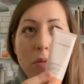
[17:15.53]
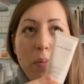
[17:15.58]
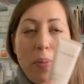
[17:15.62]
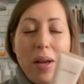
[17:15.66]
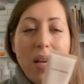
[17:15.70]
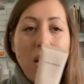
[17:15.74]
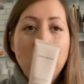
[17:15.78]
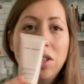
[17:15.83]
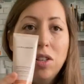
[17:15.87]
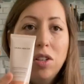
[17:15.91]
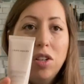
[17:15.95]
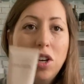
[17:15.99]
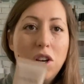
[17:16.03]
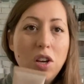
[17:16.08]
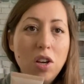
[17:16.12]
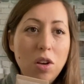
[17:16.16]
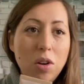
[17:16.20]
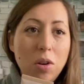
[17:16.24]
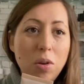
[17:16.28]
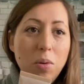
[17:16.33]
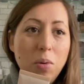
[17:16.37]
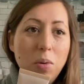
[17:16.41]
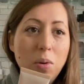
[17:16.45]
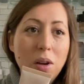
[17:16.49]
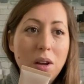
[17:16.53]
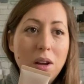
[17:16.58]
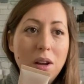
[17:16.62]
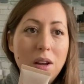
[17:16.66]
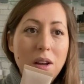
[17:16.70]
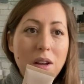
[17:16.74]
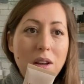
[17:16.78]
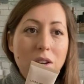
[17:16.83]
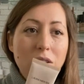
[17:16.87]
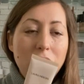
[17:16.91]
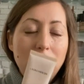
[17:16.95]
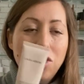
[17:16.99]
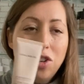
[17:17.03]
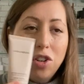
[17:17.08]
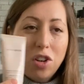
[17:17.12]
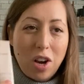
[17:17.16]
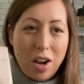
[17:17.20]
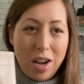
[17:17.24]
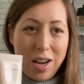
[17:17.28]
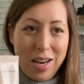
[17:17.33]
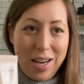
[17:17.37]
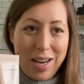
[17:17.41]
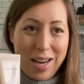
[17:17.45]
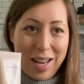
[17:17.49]
bit too
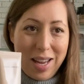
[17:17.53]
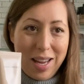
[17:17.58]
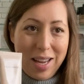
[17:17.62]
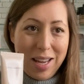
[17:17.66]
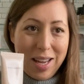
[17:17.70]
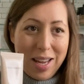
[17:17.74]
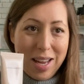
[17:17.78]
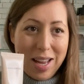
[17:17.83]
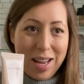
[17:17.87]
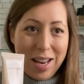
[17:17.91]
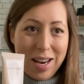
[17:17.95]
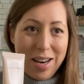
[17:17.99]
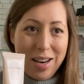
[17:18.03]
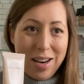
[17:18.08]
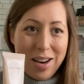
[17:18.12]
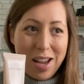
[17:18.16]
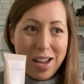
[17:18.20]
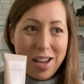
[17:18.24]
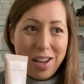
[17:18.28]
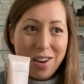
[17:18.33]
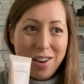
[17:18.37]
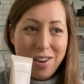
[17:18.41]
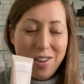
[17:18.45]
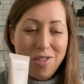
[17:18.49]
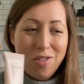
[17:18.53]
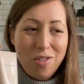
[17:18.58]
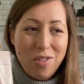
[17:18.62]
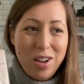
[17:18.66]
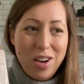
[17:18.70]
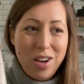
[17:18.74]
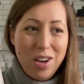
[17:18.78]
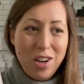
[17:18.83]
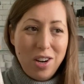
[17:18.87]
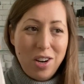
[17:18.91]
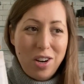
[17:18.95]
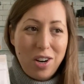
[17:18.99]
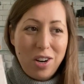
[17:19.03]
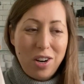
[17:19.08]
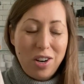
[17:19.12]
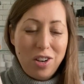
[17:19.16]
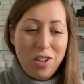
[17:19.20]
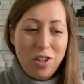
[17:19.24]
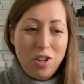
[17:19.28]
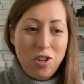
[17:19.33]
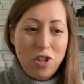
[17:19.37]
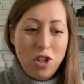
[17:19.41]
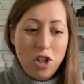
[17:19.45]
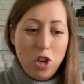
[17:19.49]
shiny, like not in a
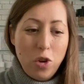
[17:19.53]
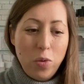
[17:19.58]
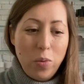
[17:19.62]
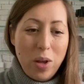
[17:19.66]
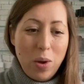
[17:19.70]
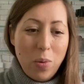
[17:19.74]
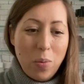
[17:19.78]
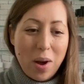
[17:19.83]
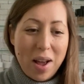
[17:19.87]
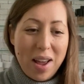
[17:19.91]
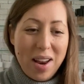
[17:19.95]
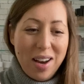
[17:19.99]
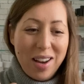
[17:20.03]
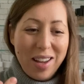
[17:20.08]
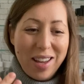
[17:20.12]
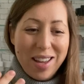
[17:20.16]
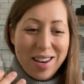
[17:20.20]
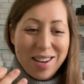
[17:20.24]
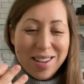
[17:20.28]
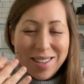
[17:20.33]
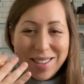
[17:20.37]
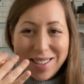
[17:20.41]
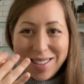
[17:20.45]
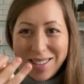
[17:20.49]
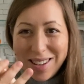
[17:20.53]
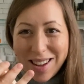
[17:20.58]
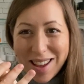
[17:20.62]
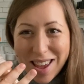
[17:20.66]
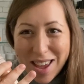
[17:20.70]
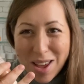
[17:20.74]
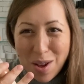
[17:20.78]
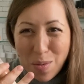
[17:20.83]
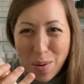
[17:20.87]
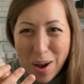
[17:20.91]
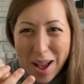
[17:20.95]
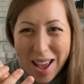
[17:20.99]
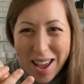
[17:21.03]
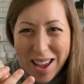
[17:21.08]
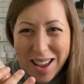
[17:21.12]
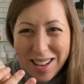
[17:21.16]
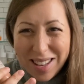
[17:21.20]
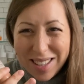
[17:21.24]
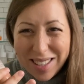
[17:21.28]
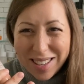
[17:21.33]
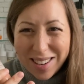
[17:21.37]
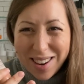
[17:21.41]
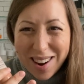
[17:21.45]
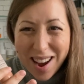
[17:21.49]
dewy way, like in a sticky way
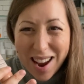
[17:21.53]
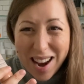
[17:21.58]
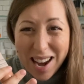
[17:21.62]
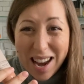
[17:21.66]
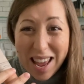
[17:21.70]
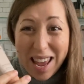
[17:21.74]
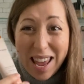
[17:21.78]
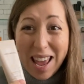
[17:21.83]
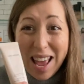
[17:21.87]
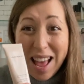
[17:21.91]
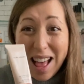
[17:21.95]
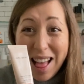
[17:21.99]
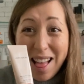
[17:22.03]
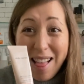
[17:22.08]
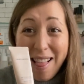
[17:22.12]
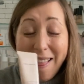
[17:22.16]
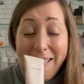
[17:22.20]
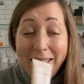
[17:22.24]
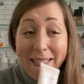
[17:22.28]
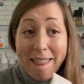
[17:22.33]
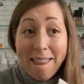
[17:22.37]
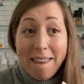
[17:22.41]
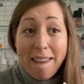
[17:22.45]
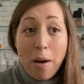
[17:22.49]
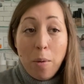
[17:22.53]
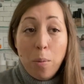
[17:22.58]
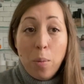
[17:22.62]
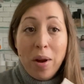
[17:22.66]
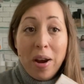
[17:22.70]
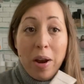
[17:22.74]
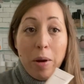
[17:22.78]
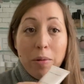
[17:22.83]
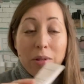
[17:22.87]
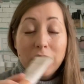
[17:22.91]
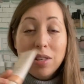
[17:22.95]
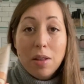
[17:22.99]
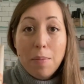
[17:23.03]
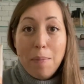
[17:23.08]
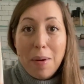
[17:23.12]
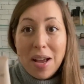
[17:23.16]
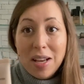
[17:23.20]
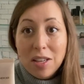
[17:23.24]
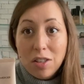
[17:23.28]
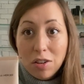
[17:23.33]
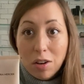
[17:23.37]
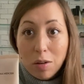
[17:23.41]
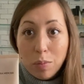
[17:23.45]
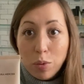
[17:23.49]
slightly. And when it was the
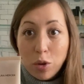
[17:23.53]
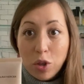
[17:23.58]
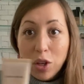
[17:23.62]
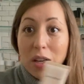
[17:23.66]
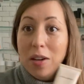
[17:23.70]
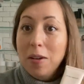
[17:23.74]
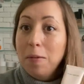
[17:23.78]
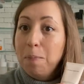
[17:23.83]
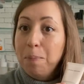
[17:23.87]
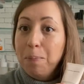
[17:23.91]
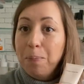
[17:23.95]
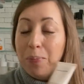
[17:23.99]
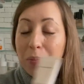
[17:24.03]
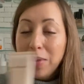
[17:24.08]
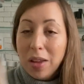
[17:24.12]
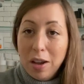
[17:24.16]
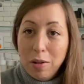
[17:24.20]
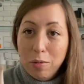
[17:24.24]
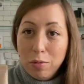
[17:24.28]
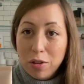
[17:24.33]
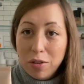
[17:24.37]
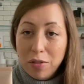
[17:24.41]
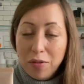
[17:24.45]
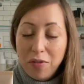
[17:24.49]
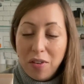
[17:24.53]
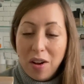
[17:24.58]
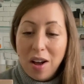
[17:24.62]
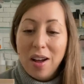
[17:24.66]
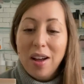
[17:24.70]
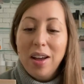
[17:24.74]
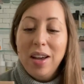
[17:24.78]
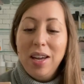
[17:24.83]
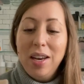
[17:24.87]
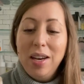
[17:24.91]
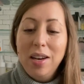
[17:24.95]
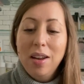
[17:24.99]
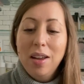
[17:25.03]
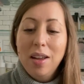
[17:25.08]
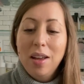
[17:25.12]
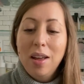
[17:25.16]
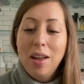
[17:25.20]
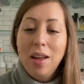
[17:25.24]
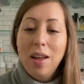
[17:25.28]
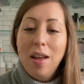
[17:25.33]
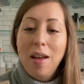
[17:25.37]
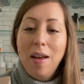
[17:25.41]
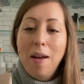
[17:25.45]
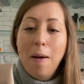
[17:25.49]
best option, it was fine,
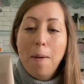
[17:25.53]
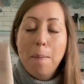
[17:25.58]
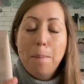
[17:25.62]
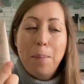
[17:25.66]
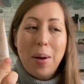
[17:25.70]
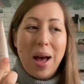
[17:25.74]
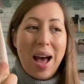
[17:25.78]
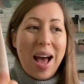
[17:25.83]
but